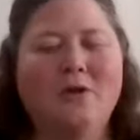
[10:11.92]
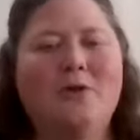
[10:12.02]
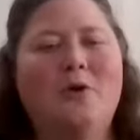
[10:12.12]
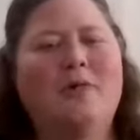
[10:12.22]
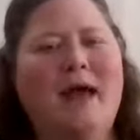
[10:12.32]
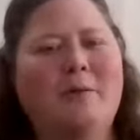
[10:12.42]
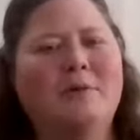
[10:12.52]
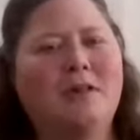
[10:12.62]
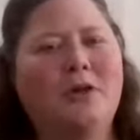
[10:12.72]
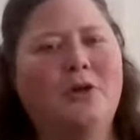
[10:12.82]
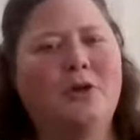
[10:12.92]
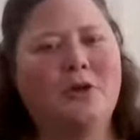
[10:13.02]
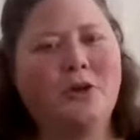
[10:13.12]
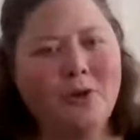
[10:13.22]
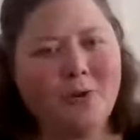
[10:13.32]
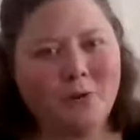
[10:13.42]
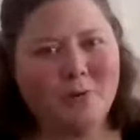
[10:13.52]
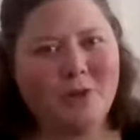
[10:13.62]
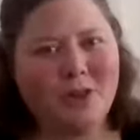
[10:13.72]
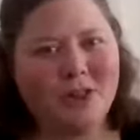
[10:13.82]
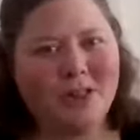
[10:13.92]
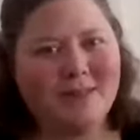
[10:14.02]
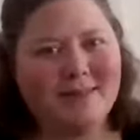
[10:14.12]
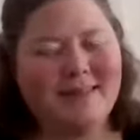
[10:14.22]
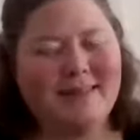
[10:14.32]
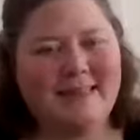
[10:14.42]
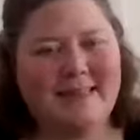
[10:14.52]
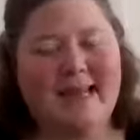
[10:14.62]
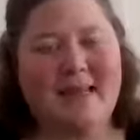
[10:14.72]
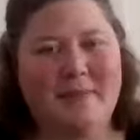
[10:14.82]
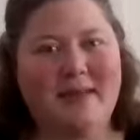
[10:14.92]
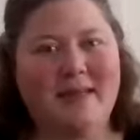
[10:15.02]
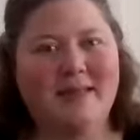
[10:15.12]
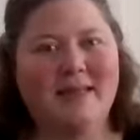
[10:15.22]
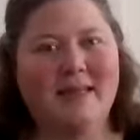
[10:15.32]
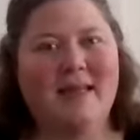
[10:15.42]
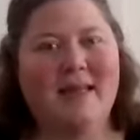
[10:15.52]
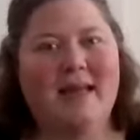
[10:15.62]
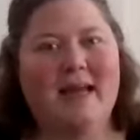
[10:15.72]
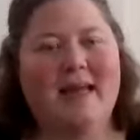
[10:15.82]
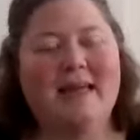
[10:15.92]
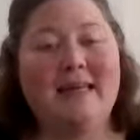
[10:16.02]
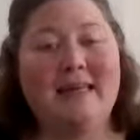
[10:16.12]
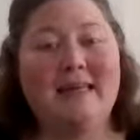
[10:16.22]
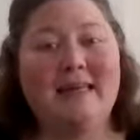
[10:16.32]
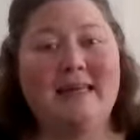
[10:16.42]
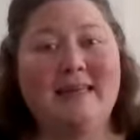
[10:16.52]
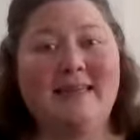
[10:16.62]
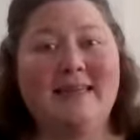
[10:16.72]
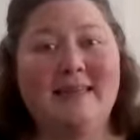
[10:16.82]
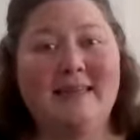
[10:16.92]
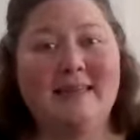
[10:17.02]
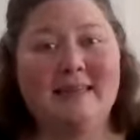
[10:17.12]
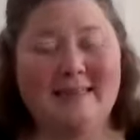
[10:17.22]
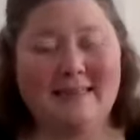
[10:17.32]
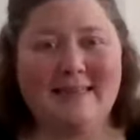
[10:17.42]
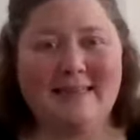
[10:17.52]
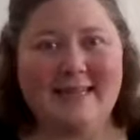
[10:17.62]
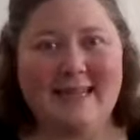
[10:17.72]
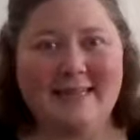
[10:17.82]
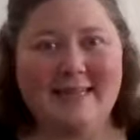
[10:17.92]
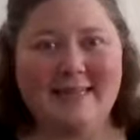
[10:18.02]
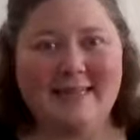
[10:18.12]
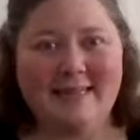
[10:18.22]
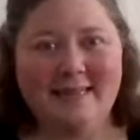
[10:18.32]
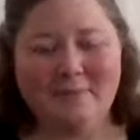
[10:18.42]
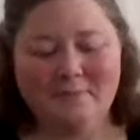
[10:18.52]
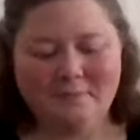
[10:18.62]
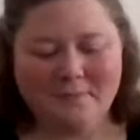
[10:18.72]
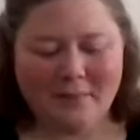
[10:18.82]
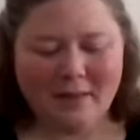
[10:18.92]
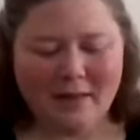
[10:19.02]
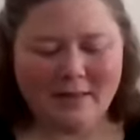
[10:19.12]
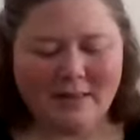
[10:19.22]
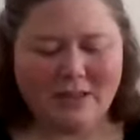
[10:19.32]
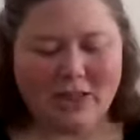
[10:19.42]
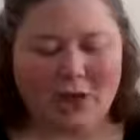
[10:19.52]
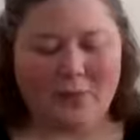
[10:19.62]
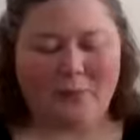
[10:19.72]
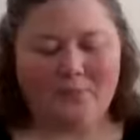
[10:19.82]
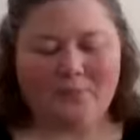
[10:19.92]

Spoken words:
So that was a huge statement, and he did it instantaneously. So